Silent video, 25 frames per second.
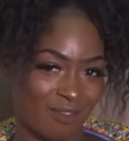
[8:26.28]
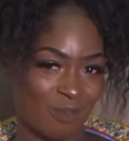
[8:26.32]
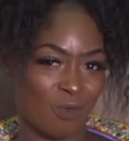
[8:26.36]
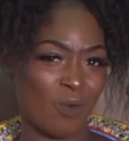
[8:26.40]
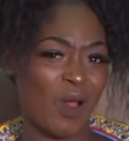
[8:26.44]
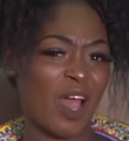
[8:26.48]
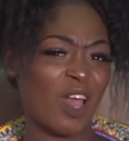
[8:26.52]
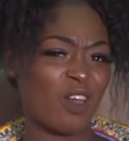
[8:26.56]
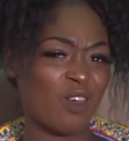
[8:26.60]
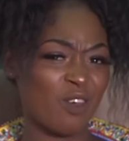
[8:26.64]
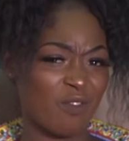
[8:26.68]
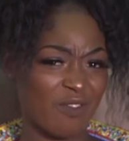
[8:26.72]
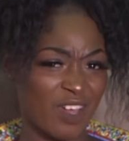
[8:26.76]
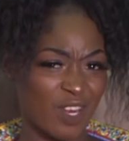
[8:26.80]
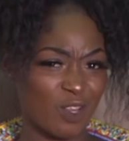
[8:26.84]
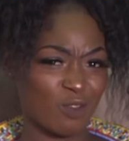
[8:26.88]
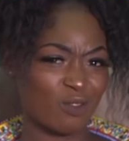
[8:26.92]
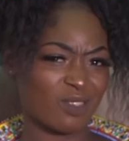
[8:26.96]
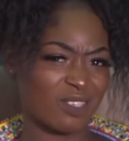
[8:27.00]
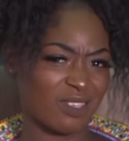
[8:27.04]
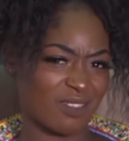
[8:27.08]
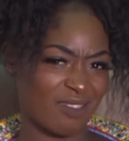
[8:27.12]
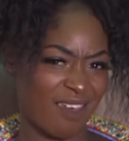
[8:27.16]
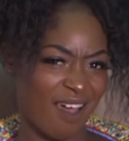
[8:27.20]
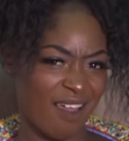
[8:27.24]
why are you even
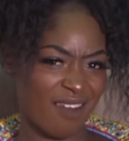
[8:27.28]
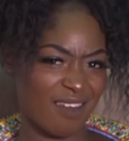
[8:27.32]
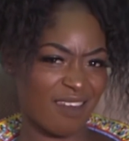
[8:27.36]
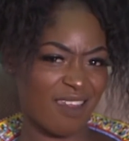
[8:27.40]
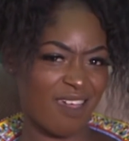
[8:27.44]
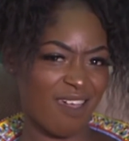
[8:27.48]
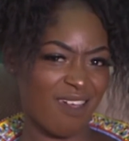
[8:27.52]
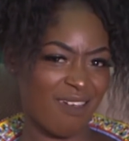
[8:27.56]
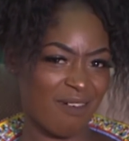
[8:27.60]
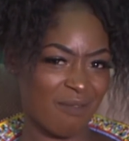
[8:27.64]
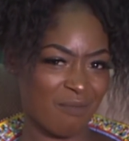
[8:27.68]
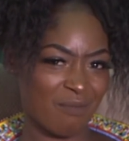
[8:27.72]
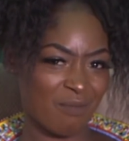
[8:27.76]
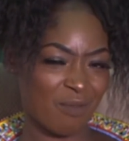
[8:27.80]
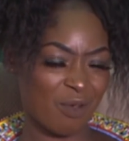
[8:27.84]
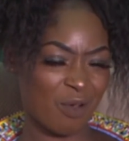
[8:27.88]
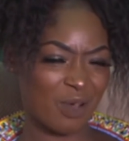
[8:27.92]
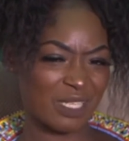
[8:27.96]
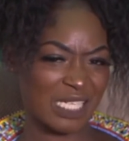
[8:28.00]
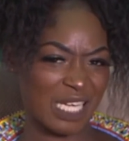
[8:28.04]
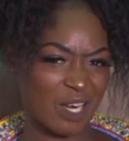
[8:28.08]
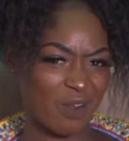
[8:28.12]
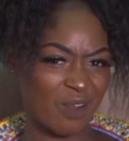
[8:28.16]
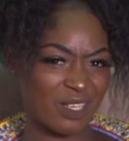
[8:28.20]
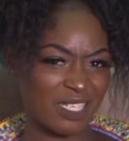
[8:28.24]
using that name?
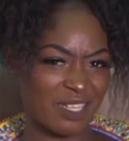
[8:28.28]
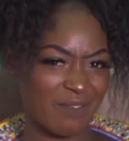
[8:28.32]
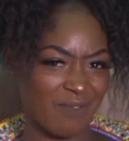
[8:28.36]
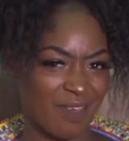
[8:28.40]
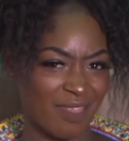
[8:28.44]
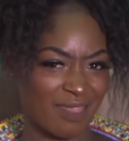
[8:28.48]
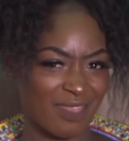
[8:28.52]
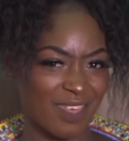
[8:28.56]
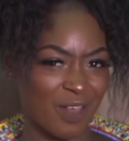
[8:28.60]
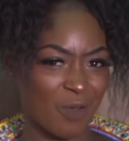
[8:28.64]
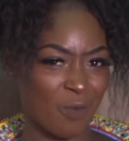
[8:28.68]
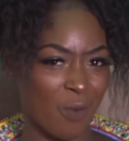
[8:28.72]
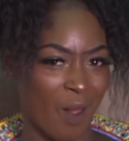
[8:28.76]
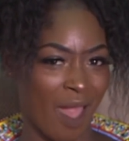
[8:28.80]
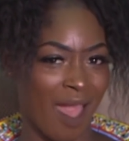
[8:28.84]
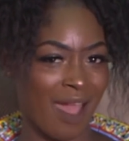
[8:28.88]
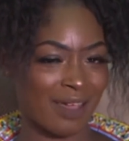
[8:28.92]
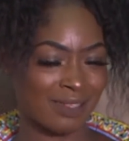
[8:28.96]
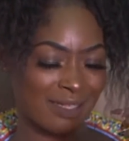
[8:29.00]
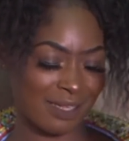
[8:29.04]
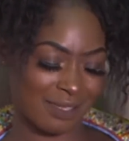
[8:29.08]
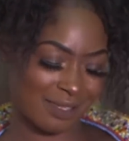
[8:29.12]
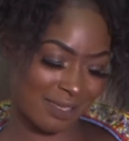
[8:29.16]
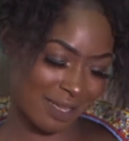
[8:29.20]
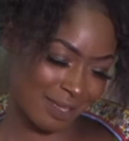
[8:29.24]
Because I don't even think we're
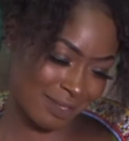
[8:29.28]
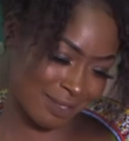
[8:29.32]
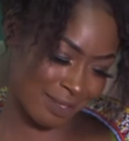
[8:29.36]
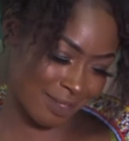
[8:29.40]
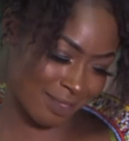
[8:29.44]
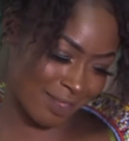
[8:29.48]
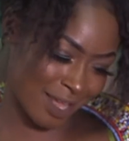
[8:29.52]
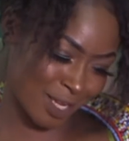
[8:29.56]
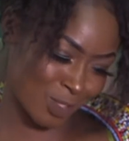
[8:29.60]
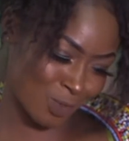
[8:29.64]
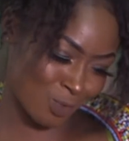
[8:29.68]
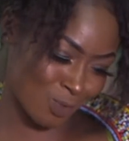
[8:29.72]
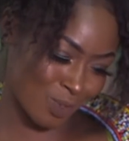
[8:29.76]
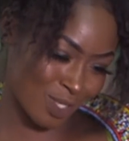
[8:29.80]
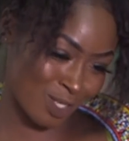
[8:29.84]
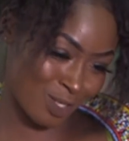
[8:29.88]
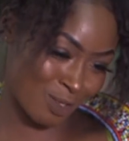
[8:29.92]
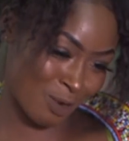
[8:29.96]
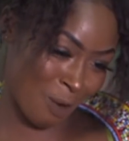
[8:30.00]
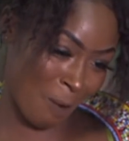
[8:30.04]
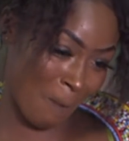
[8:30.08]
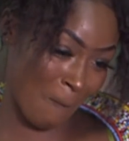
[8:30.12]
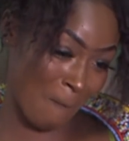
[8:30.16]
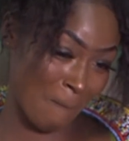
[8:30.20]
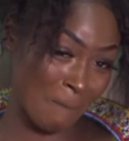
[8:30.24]
exercising that
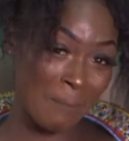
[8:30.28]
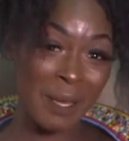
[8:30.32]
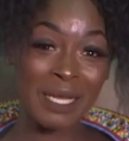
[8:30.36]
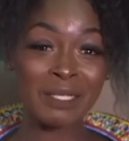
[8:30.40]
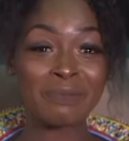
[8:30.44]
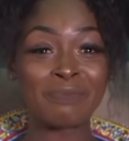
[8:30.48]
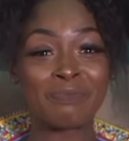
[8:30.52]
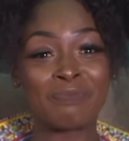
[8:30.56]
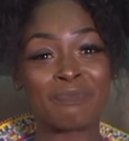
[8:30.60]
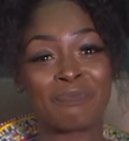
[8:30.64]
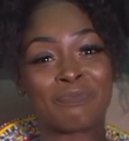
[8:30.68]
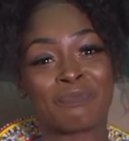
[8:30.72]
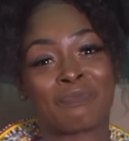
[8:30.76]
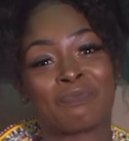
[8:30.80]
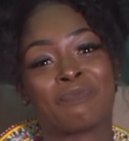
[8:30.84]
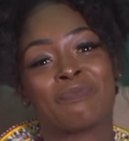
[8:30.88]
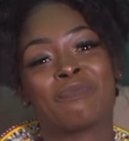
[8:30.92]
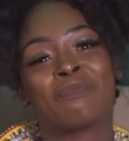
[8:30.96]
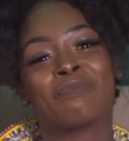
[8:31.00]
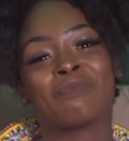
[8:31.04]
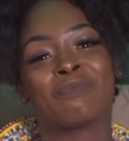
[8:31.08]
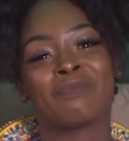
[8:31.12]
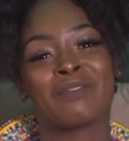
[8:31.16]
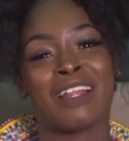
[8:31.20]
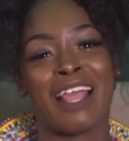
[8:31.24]
wisdom.
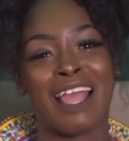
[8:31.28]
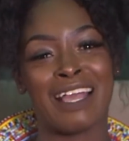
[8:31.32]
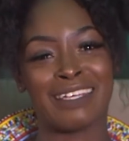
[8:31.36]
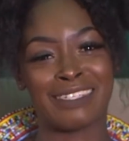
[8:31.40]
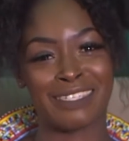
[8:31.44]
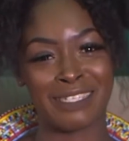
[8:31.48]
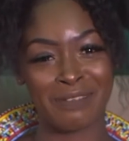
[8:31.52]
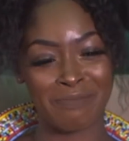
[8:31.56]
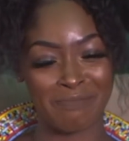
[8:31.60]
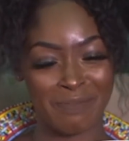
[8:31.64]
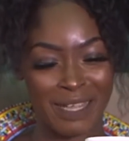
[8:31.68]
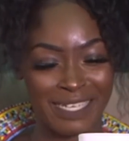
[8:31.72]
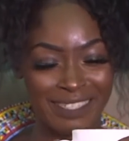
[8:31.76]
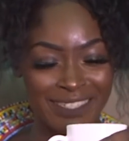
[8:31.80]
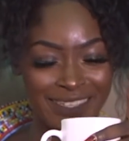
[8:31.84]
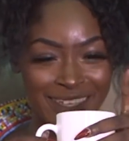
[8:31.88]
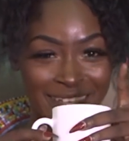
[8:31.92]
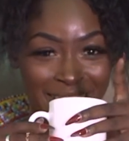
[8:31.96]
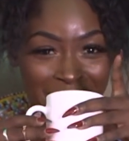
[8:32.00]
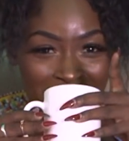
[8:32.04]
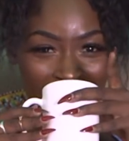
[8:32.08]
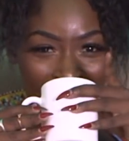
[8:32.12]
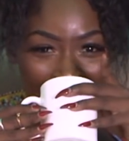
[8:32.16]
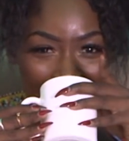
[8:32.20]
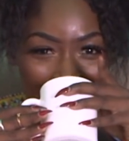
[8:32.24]
I sip my
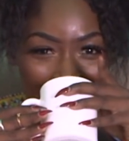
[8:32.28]
tea.